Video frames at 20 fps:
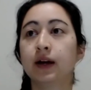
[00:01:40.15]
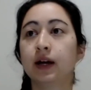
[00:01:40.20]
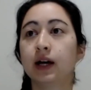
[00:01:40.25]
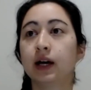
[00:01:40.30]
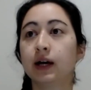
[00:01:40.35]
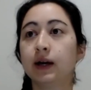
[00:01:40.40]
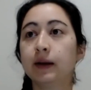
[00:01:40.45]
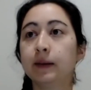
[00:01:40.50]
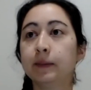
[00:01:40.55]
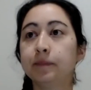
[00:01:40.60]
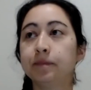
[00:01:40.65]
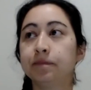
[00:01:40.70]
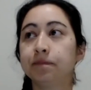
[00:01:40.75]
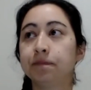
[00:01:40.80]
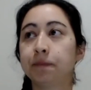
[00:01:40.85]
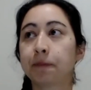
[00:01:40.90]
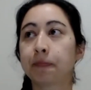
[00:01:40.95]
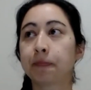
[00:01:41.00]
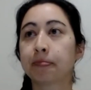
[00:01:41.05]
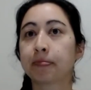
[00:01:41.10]
And
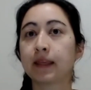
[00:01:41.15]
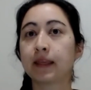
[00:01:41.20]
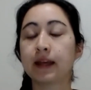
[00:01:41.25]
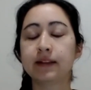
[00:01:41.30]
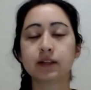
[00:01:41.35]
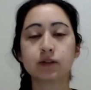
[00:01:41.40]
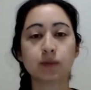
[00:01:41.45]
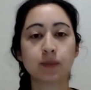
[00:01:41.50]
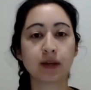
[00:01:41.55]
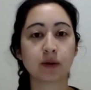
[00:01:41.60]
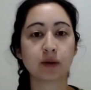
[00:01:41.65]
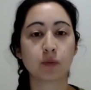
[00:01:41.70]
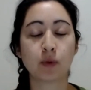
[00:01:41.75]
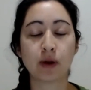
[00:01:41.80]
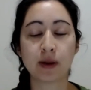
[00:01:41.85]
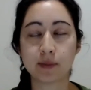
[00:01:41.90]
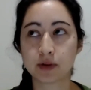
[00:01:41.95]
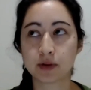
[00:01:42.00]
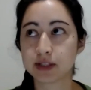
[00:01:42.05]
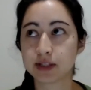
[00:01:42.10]
this will make way
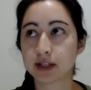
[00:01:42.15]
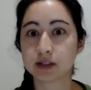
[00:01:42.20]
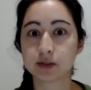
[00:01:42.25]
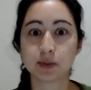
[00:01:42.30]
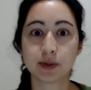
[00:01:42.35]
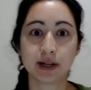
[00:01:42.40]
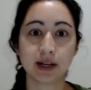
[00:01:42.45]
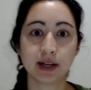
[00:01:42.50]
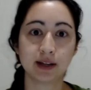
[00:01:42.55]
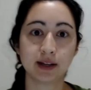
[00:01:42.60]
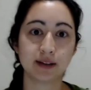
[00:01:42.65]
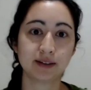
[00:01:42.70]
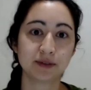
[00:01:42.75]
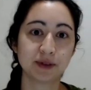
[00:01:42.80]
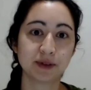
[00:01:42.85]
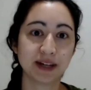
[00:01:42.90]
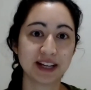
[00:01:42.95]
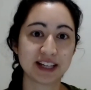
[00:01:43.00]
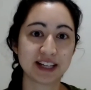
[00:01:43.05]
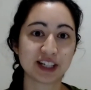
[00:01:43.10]
more sense when
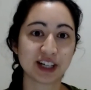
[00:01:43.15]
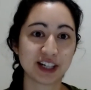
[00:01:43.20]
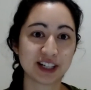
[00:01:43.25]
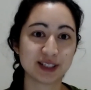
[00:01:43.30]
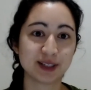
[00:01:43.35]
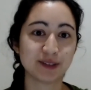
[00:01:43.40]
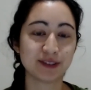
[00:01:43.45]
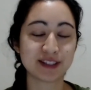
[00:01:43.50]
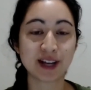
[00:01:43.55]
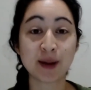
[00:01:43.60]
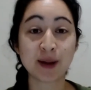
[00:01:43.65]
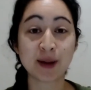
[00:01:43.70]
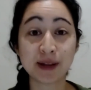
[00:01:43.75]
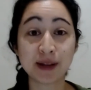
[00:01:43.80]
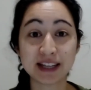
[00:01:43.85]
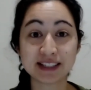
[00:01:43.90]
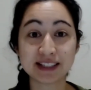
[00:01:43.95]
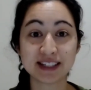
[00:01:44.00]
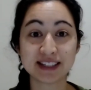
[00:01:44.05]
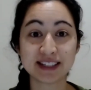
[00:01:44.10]
I start. So if it's not
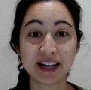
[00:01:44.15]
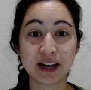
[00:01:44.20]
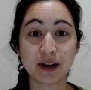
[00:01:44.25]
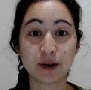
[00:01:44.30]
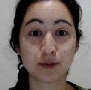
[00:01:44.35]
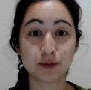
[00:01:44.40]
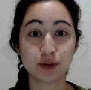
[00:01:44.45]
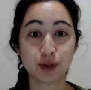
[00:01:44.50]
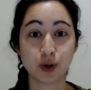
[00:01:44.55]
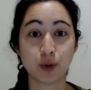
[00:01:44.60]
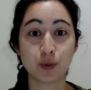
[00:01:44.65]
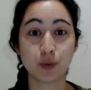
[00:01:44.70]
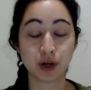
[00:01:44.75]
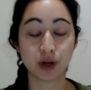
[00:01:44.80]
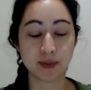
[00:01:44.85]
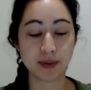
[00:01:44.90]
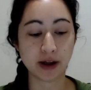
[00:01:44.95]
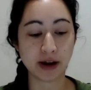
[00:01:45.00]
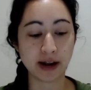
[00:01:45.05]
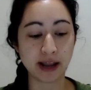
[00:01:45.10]
making sense now, don't
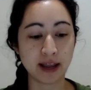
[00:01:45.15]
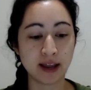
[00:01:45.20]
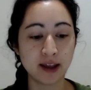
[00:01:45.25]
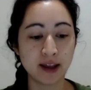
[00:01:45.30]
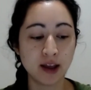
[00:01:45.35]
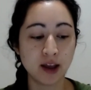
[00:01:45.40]
worry about it.